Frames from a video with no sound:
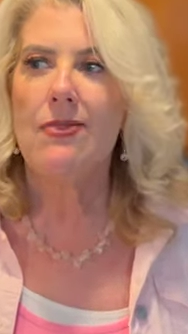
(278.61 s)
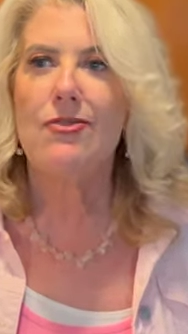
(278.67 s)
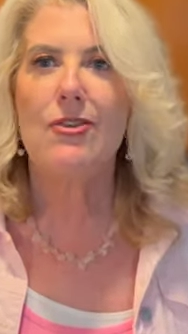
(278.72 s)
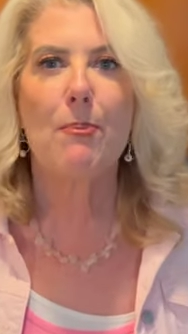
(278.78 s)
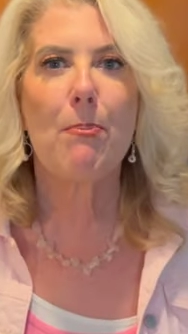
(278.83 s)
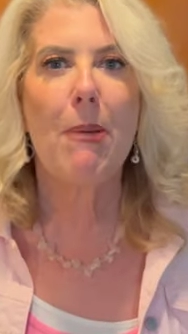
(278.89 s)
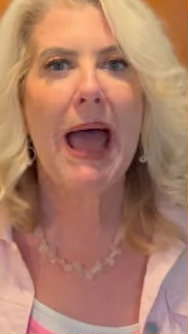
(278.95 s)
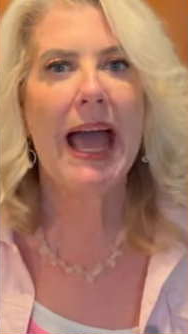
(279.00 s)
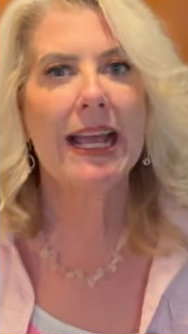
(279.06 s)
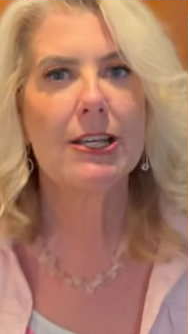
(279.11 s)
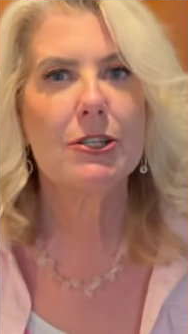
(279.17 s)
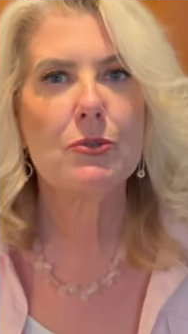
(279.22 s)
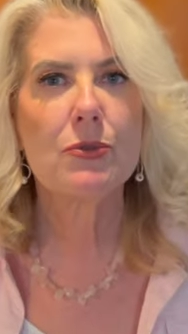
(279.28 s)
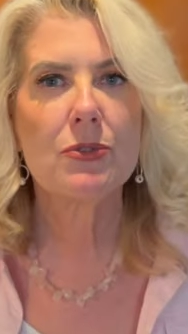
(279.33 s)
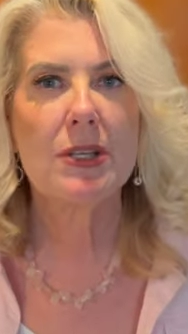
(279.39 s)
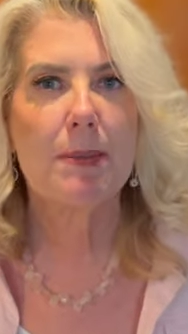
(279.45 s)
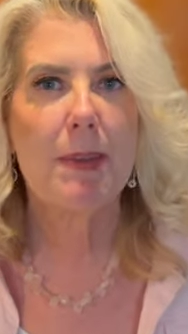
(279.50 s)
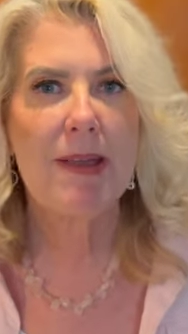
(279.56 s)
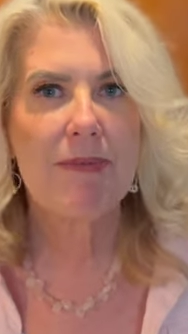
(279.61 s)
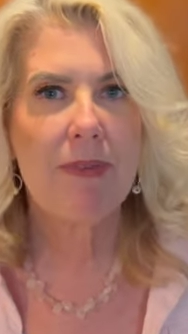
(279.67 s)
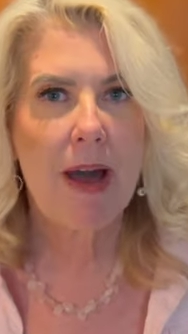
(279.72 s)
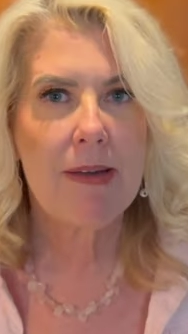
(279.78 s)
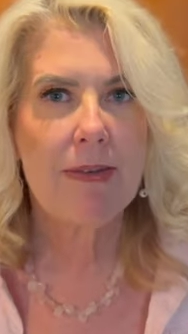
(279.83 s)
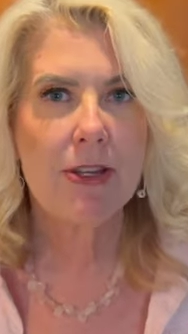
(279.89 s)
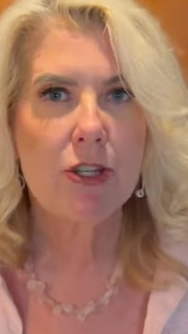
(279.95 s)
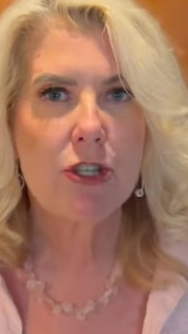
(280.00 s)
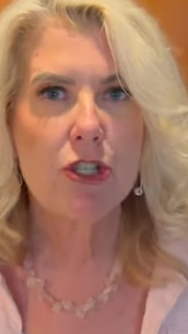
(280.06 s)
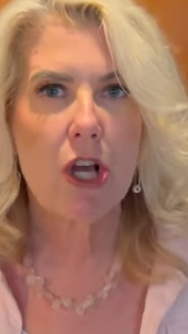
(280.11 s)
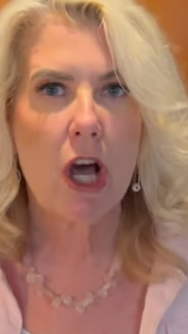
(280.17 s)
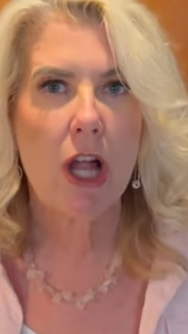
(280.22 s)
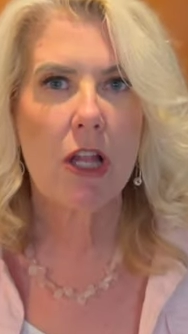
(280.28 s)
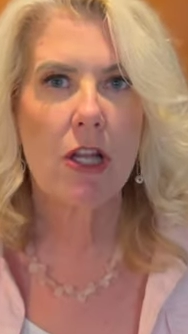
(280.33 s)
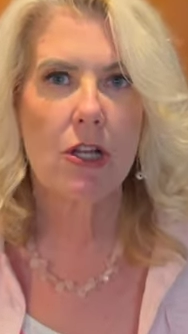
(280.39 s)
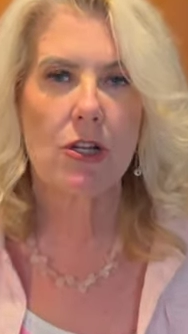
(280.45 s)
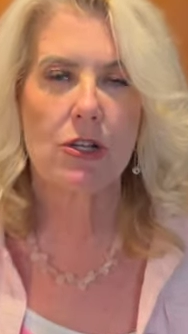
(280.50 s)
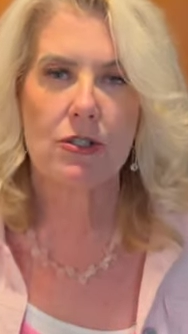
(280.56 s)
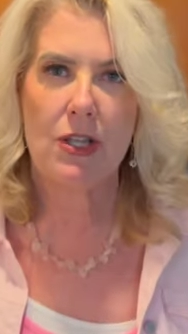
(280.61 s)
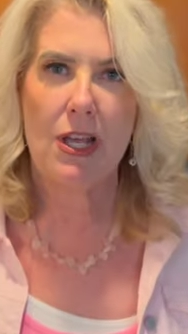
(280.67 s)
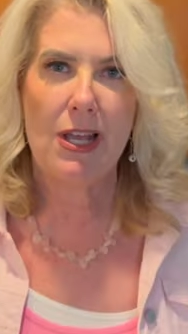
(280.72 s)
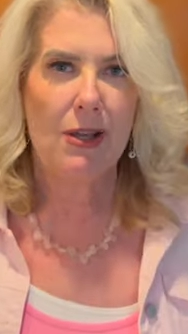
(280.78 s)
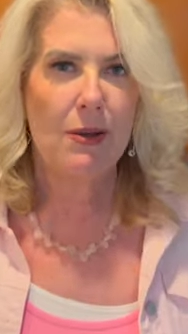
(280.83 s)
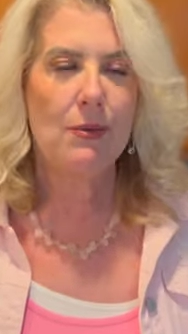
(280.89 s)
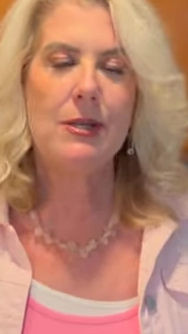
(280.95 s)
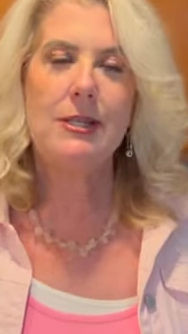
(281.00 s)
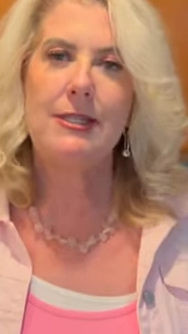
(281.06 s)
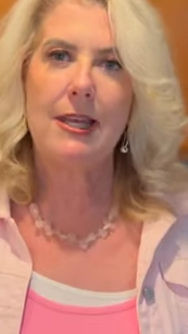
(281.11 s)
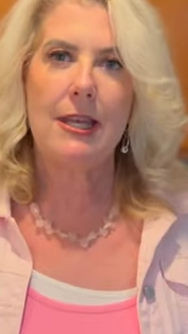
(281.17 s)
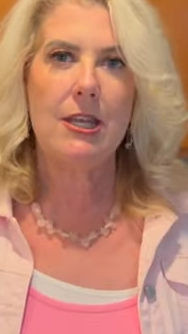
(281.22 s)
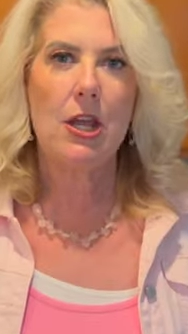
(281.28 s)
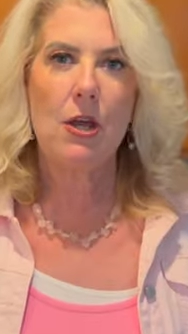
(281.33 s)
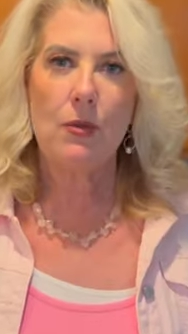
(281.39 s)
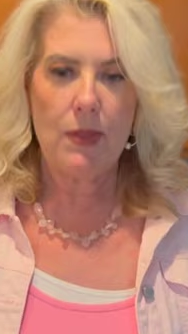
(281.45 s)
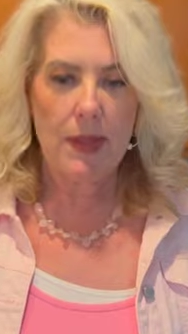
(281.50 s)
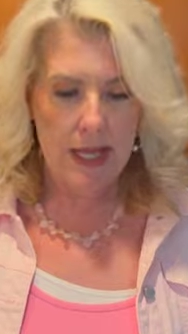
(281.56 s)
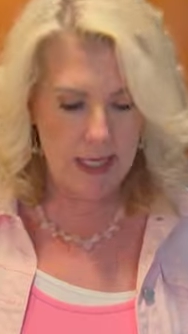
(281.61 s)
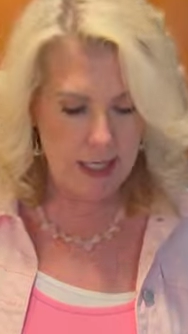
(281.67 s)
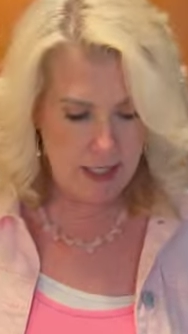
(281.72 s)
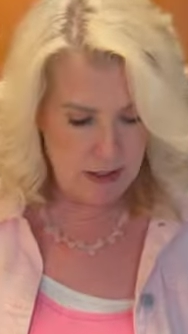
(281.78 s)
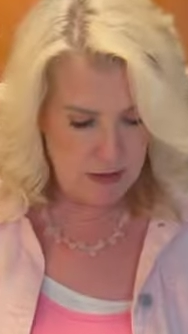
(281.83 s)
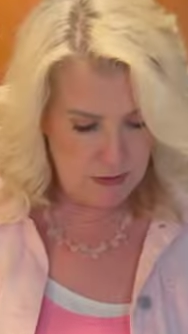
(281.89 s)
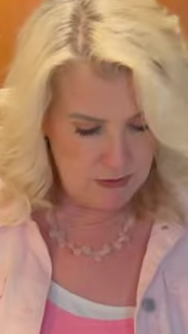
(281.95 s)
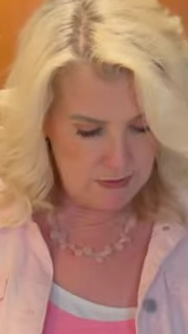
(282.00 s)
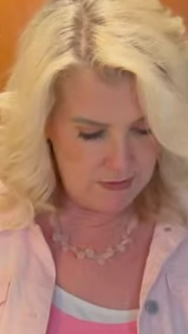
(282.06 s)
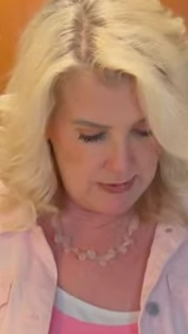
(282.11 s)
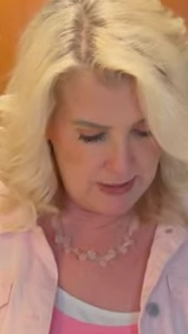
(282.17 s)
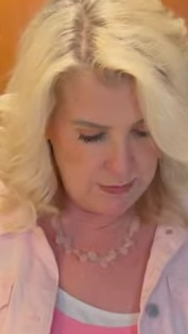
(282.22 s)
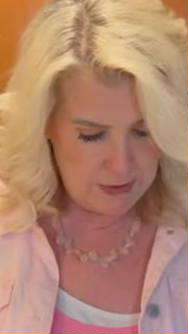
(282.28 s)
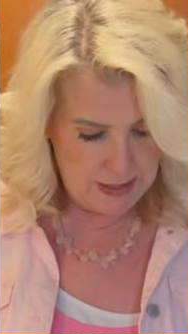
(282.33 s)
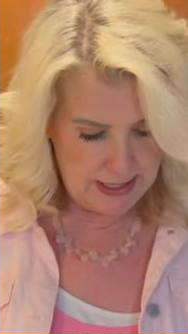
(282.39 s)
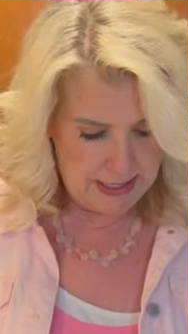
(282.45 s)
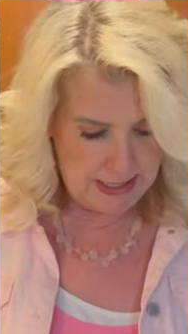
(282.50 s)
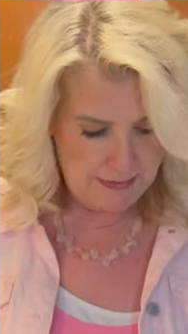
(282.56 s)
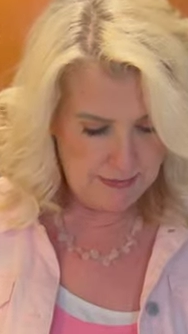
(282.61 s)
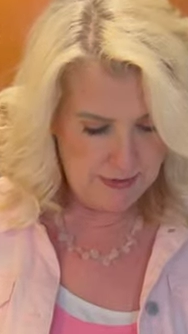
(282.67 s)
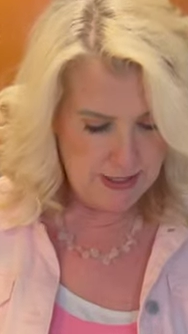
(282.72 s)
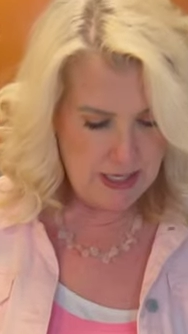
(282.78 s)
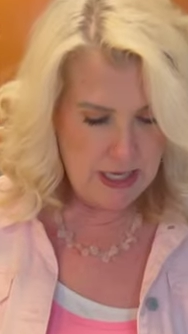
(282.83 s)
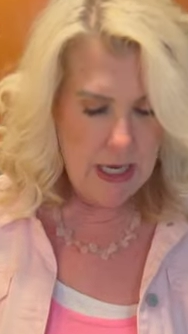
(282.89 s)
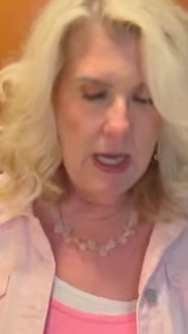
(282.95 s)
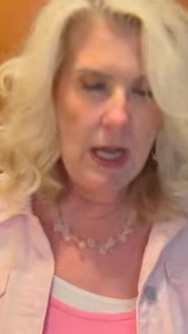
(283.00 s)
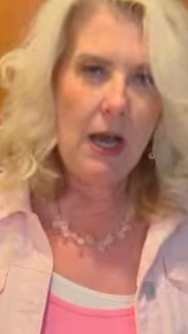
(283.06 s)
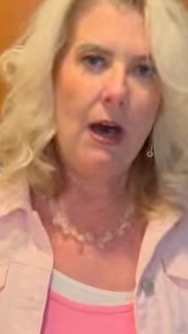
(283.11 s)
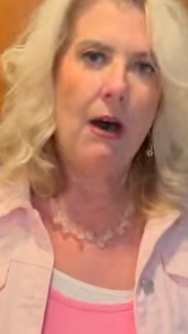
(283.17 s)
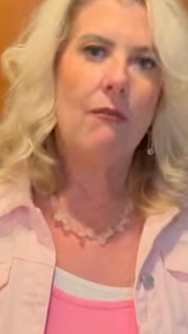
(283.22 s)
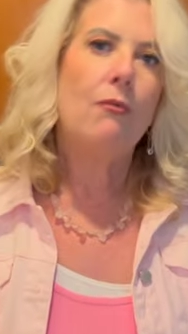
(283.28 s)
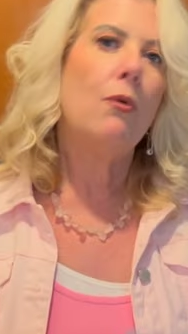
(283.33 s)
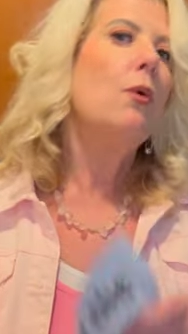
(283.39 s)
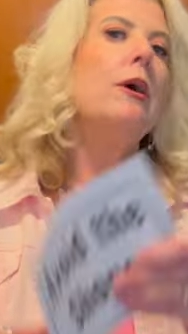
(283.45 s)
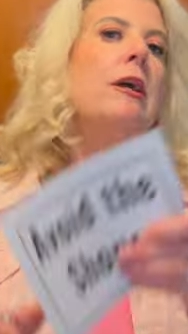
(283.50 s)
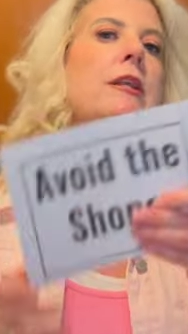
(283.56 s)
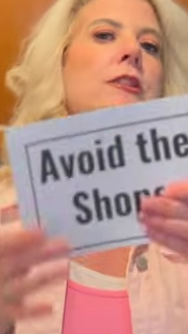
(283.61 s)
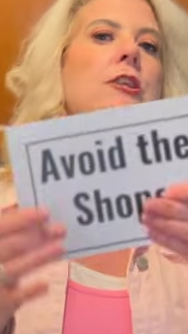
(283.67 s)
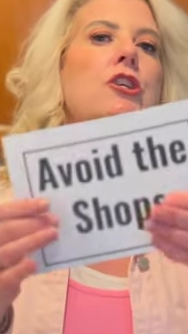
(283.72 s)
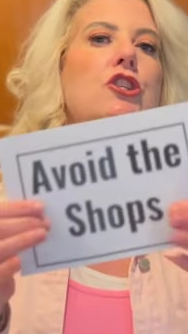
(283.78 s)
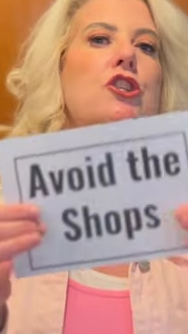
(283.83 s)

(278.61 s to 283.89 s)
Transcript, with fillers: the package was going to be $500. We said, no, thank you. And we left. Avoid the